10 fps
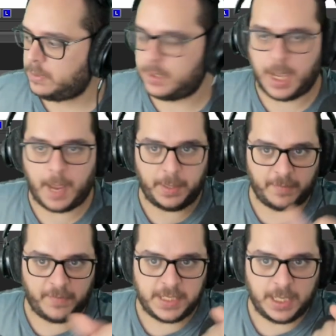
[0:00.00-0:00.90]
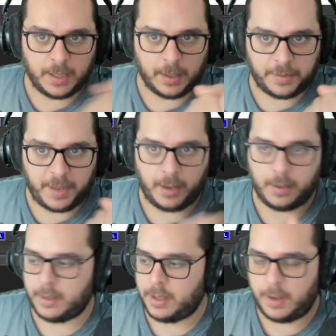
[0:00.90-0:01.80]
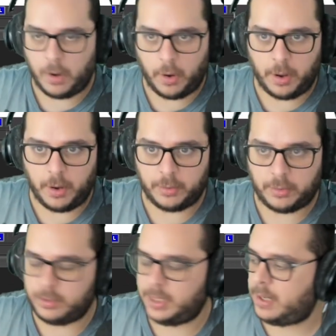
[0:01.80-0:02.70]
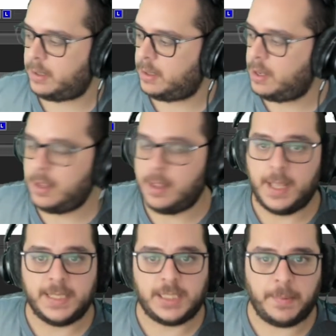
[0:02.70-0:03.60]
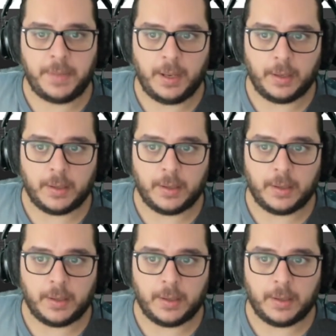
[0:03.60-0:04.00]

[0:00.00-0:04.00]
The physical thing on there. Same thing.